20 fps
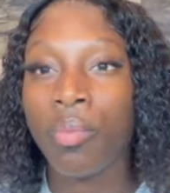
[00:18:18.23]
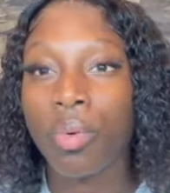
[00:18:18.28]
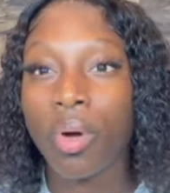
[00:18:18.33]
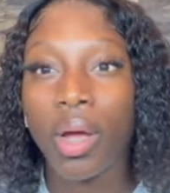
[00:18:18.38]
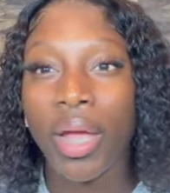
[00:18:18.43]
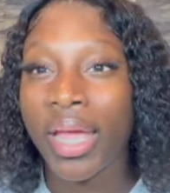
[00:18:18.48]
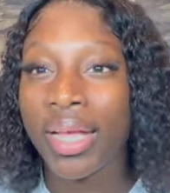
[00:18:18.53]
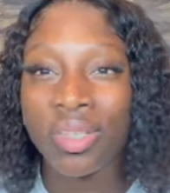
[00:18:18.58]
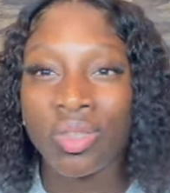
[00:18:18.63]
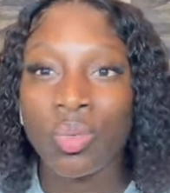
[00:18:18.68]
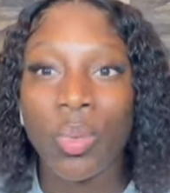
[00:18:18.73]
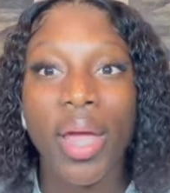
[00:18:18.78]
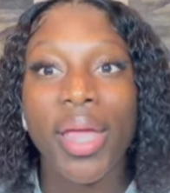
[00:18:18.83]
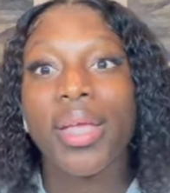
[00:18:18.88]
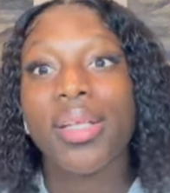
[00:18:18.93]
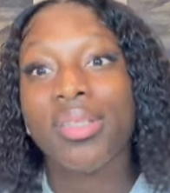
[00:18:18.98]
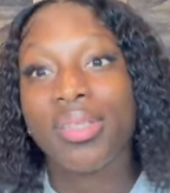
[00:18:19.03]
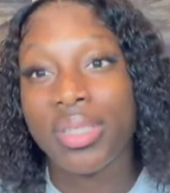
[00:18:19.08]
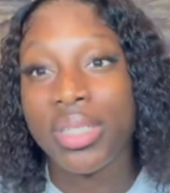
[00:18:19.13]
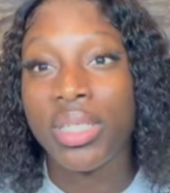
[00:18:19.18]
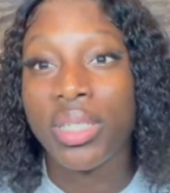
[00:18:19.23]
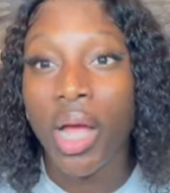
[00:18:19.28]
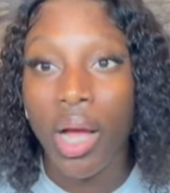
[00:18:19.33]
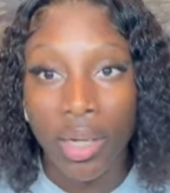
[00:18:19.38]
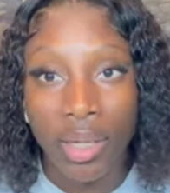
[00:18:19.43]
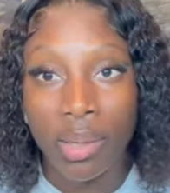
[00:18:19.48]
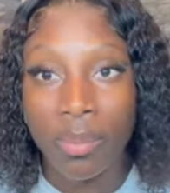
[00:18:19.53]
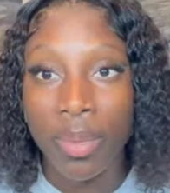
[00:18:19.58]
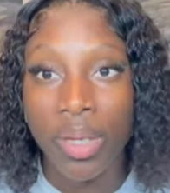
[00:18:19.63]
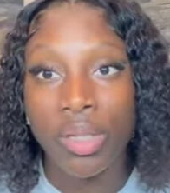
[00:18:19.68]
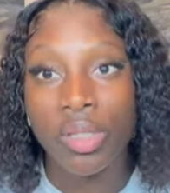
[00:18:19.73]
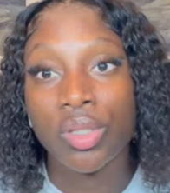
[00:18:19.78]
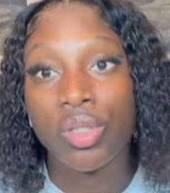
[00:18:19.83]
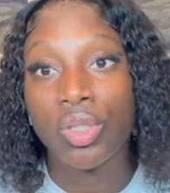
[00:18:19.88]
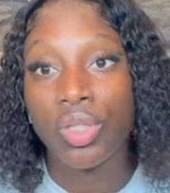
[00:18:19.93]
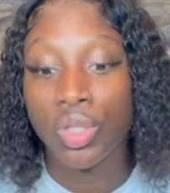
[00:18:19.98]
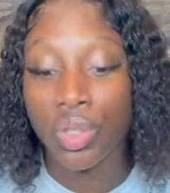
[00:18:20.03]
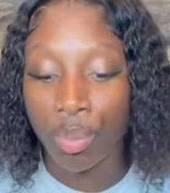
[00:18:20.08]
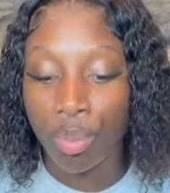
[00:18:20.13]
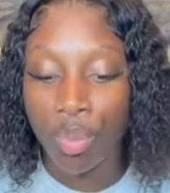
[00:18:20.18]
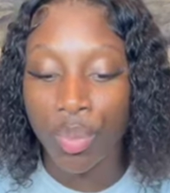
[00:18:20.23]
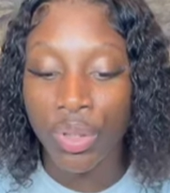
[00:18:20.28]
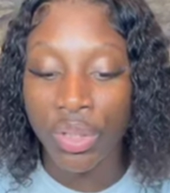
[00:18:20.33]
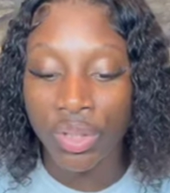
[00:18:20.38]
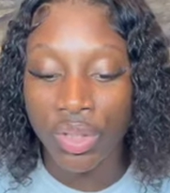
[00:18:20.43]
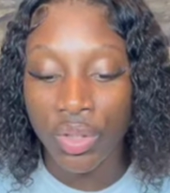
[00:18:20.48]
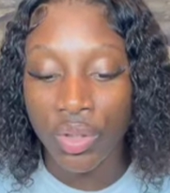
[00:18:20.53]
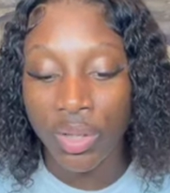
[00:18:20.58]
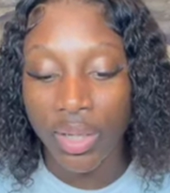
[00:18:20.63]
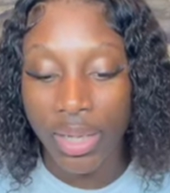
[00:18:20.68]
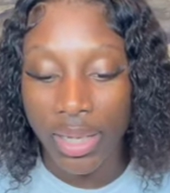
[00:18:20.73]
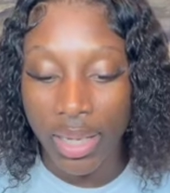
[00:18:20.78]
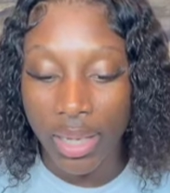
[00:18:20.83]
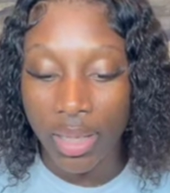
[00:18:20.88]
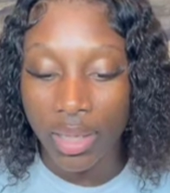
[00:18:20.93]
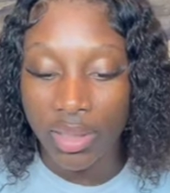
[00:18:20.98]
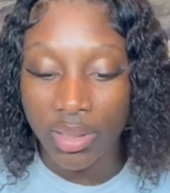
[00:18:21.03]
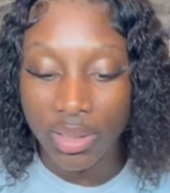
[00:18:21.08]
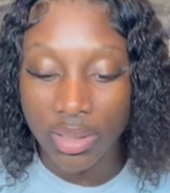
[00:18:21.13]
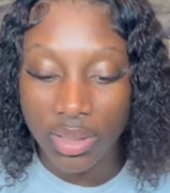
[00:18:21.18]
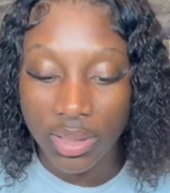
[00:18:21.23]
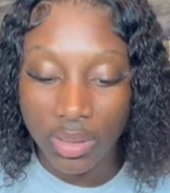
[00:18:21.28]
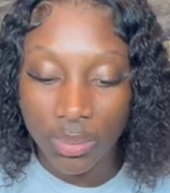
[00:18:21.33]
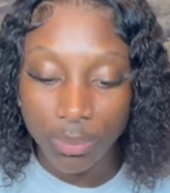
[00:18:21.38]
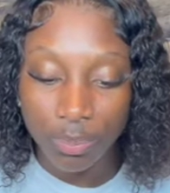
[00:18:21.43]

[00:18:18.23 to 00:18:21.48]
and Z document to support your case.